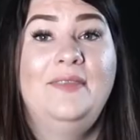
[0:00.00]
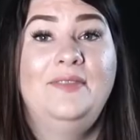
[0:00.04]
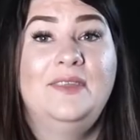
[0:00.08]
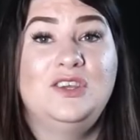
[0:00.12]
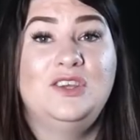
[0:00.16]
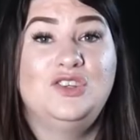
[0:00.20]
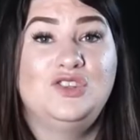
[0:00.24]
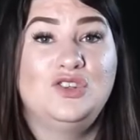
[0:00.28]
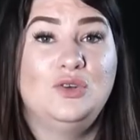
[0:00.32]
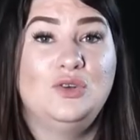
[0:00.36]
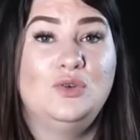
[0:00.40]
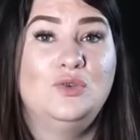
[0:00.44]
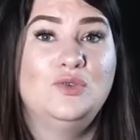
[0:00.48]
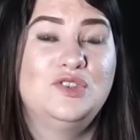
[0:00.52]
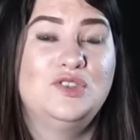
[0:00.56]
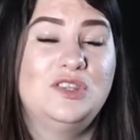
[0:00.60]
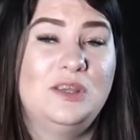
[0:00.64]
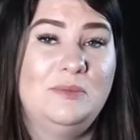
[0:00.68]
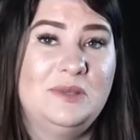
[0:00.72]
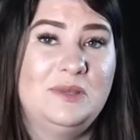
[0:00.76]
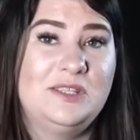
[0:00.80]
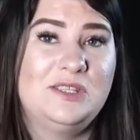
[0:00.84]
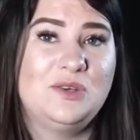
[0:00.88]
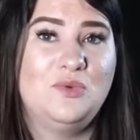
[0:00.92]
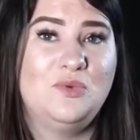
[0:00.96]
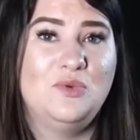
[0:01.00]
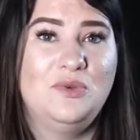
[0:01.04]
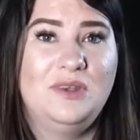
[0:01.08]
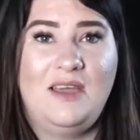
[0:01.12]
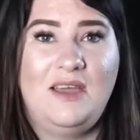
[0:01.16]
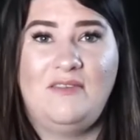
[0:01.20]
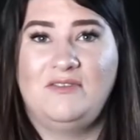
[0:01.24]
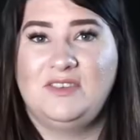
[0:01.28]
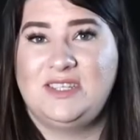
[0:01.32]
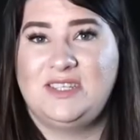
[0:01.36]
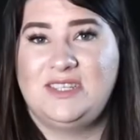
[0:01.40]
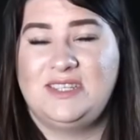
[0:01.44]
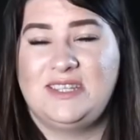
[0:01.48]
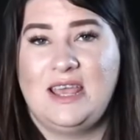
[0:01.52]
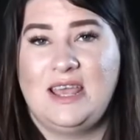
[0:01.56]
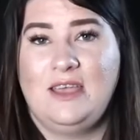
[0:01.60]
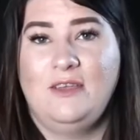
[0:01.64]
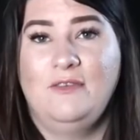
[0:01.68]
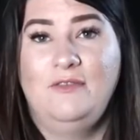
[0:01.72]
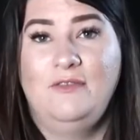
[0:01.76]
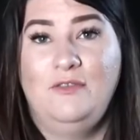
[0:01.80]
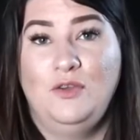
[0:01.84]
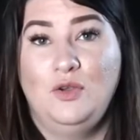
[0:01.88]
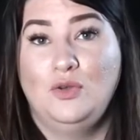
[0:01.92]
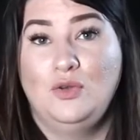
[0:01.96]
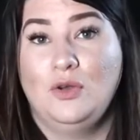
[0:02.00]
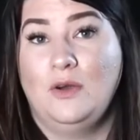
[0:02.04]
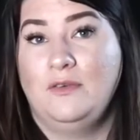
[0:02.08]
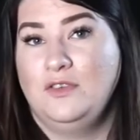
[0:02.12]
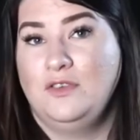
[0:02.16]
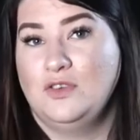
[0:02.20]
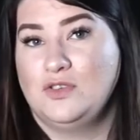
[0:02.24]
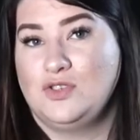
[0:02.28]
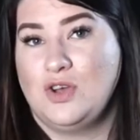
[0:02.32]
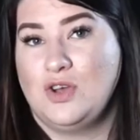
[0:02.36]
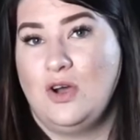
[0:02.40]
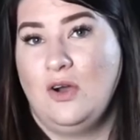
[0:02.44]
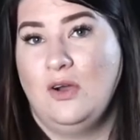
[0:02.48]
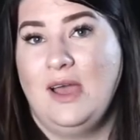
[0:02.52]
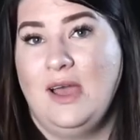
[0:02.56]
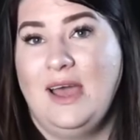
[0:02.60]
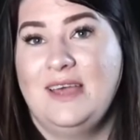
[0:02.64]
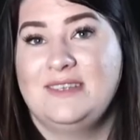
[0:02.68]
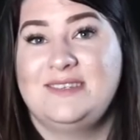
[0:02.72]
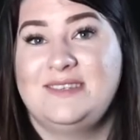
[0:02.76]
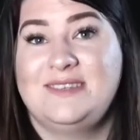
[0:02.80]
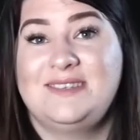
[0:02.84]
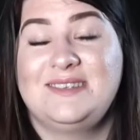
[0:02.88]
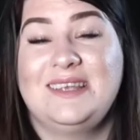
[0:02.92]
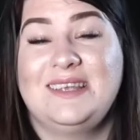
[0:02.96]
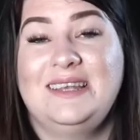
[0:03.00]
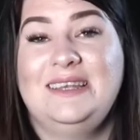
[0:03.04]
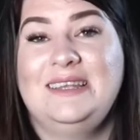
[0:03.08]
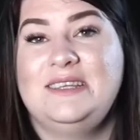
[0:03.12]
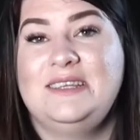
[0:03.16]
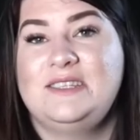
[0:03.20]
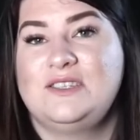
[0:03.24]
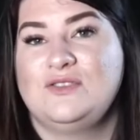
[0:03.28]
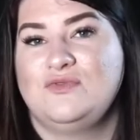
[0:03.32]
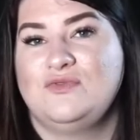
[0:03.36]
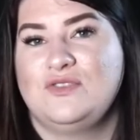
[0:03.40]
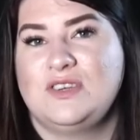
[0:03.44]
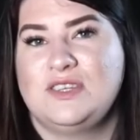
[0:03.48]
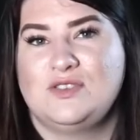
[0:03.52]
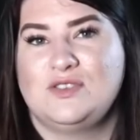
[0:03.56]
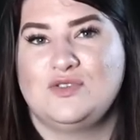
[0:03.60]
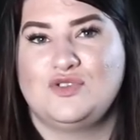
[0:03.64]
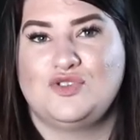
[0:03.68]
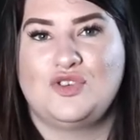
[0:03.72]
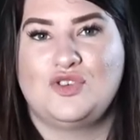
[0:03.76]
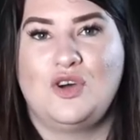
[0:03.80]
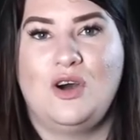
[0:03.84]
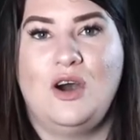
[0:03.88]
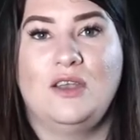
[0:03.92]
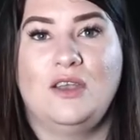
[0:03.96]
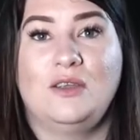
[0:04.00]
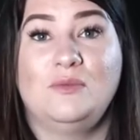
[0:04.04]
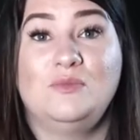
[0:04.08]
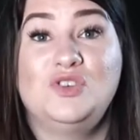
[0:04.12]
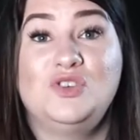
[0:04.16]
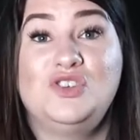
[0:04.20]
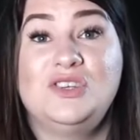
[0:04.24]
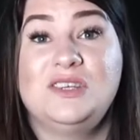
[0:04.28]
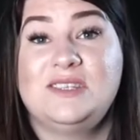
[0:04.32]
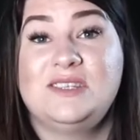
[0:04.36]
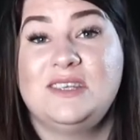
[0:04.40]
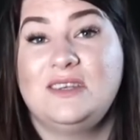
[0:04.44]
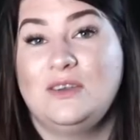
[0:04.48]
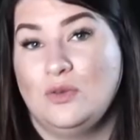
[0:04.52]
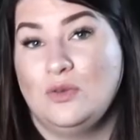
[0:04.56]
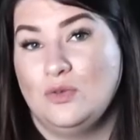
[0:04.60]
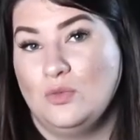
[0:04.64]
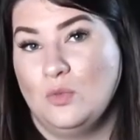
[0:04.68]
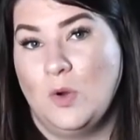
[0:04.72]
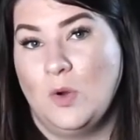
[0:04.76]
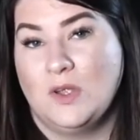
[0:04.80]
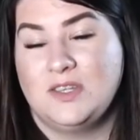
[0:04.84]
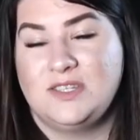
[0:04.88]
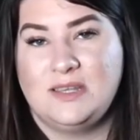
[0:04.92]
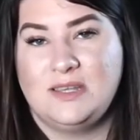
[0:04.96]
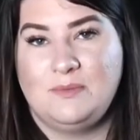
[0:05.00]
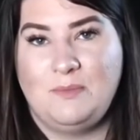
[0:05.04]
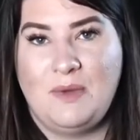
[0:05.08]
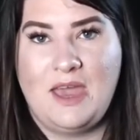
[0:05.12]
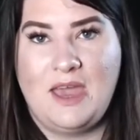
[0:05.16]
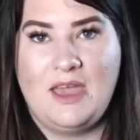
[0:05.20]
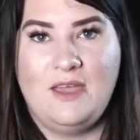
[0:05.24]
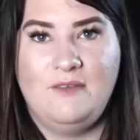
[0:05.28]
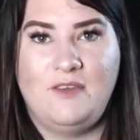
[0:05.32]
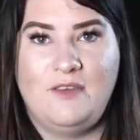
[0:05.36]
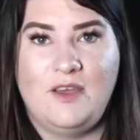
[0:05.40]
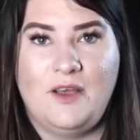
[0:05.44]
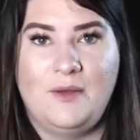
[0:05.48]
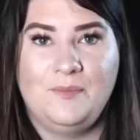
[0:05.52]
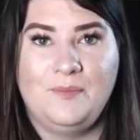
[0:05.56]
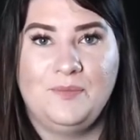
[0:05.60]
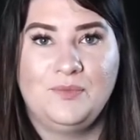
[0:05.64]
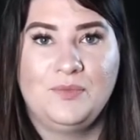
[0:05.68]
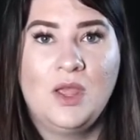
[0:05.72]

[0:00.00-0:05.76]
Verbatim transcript: they should also be taught never to take food off your dog as this can lead to resource guarding, which is an unwanted behaviour.